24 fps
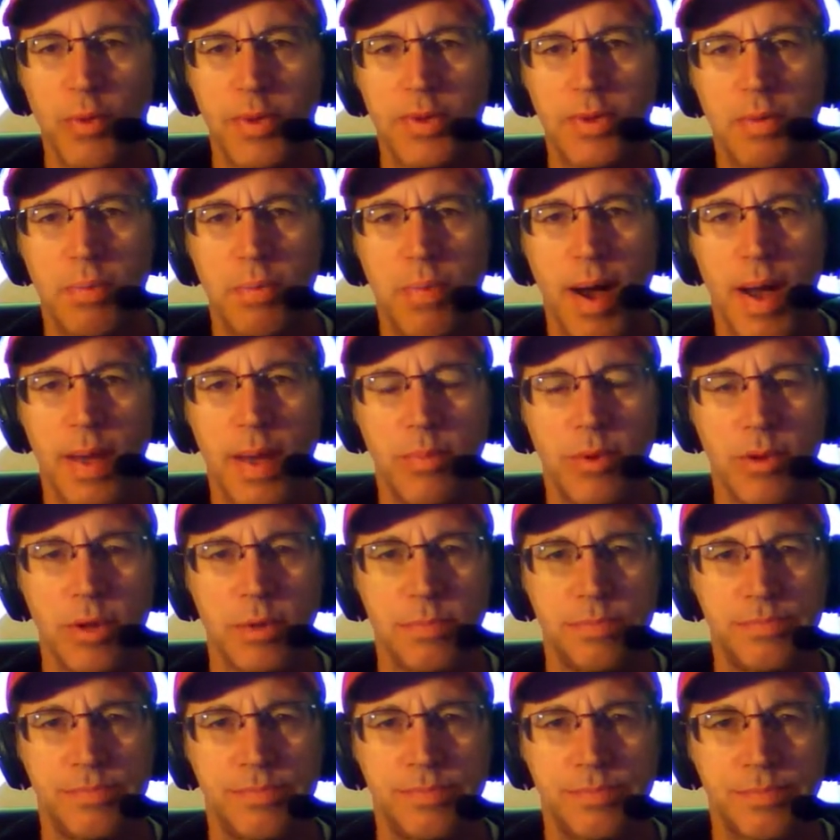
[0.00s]
with the
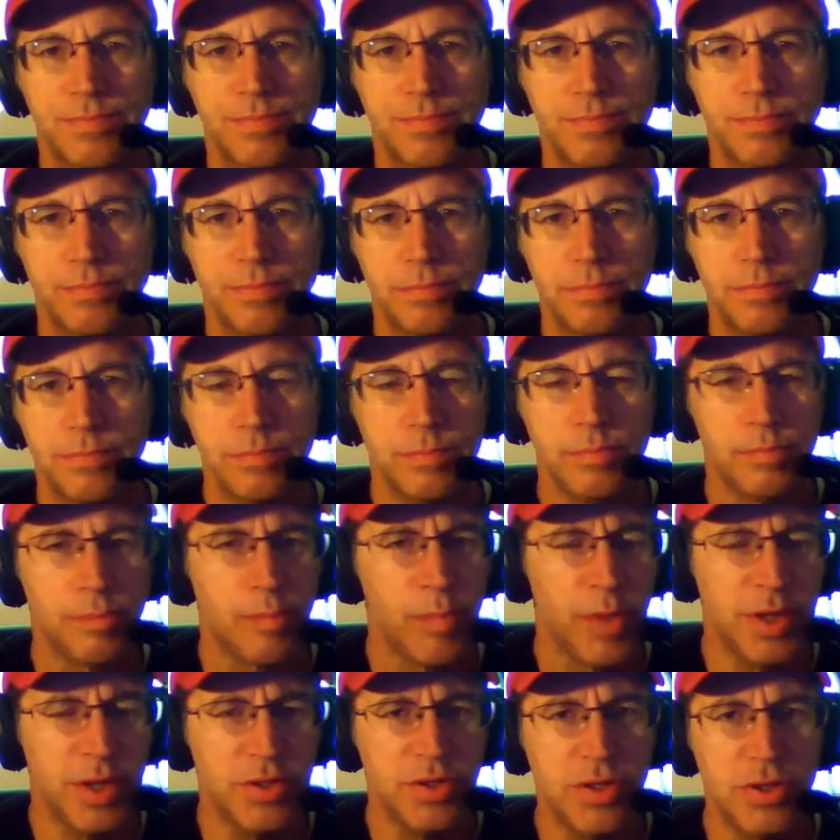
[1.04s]
Bible.
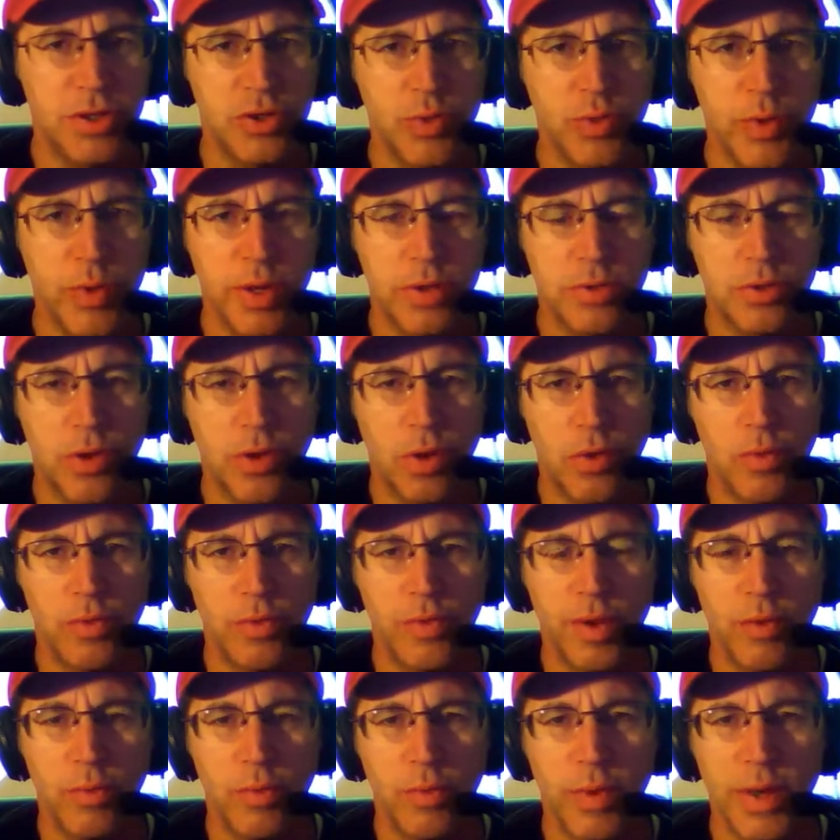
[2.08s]
And since we are
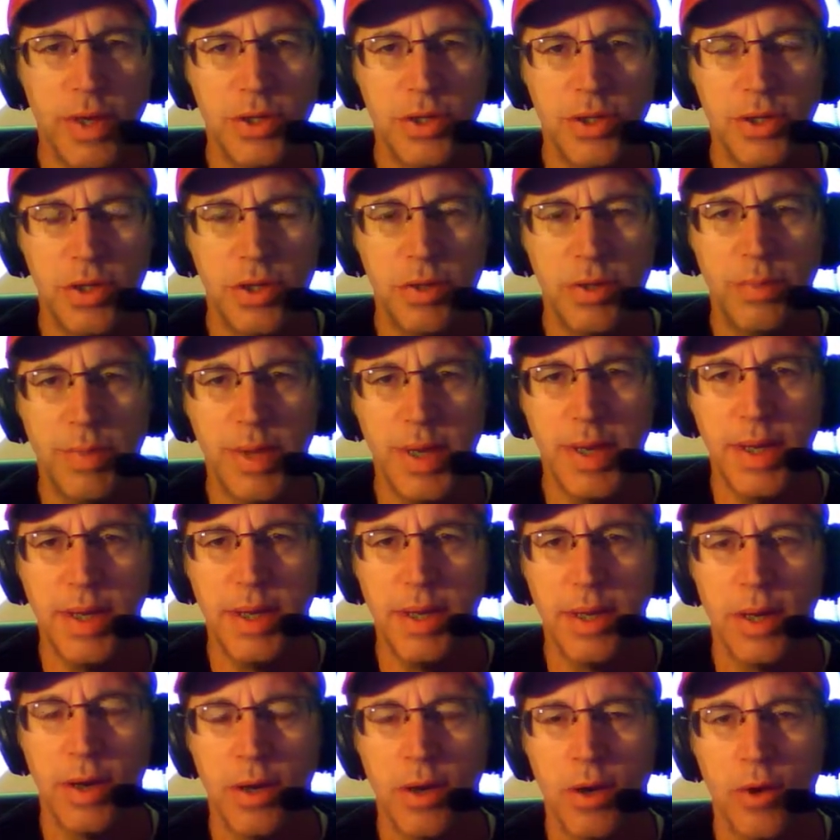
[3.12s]
told that we should
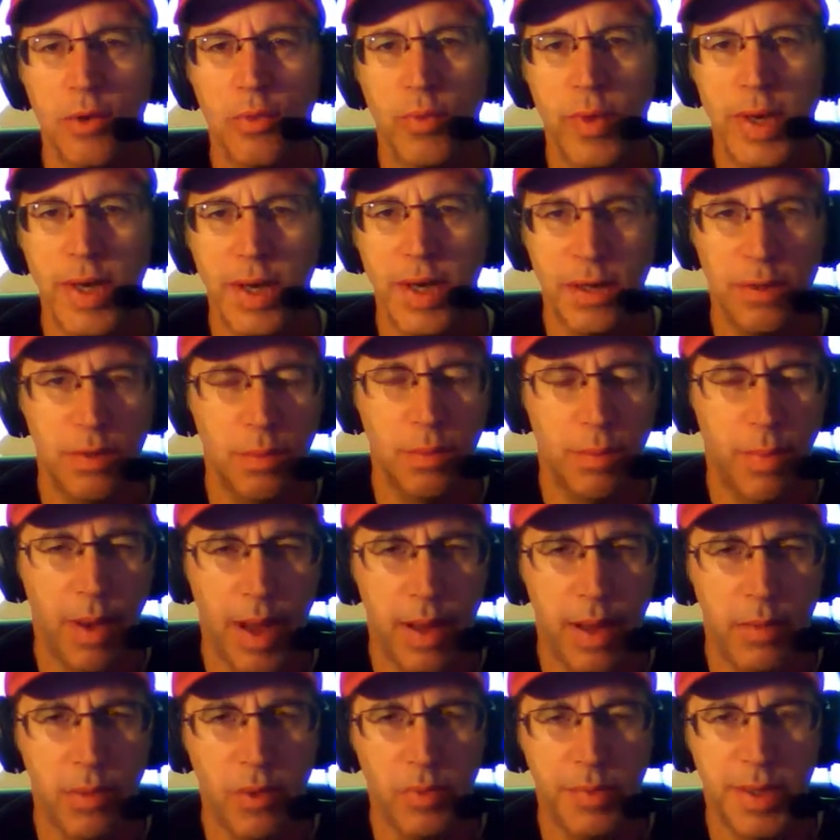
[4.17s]
be reading the
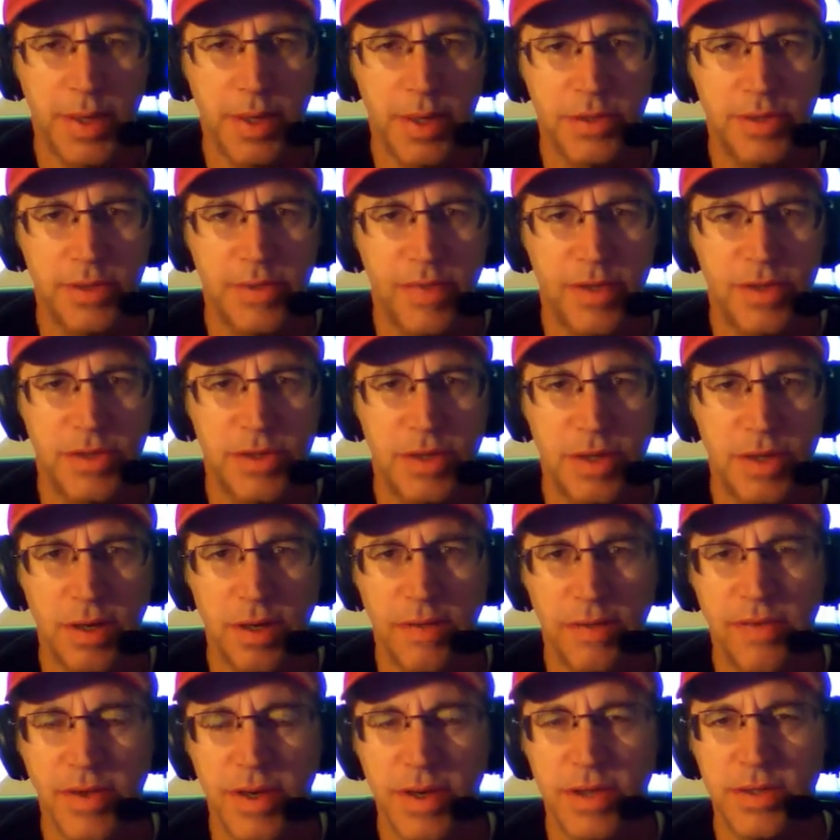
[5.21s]
Bible because of the
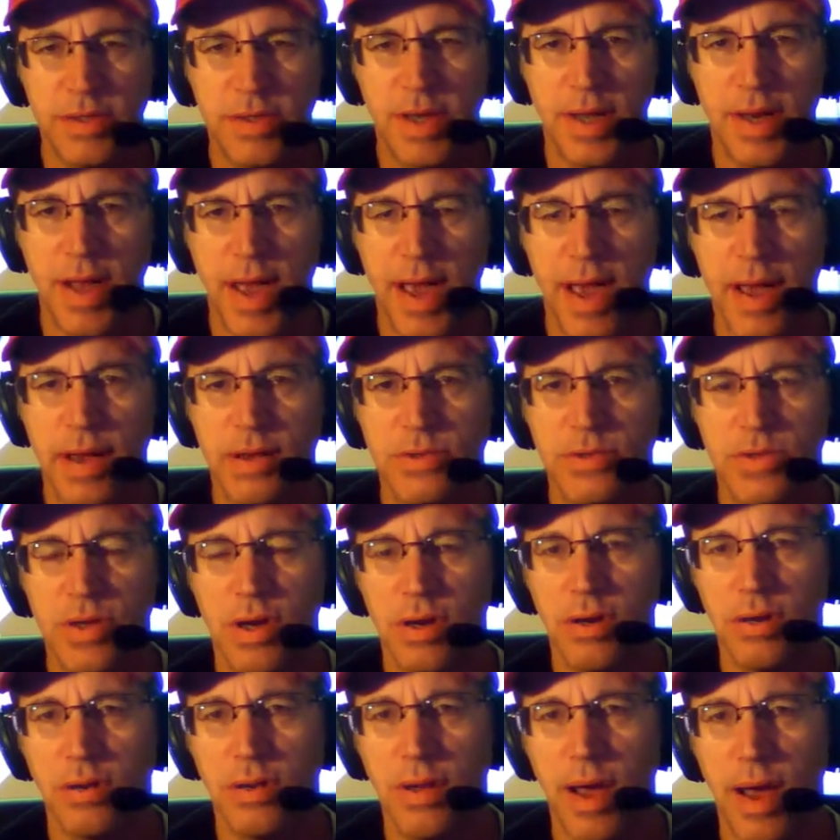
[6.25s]
significance that it has in
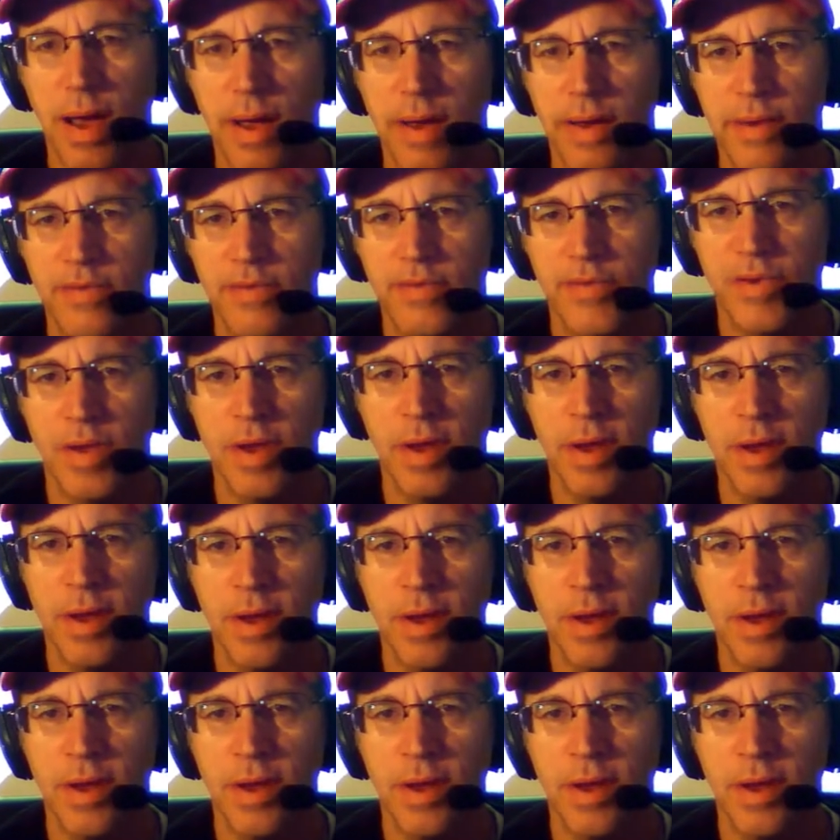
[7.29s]
our lives,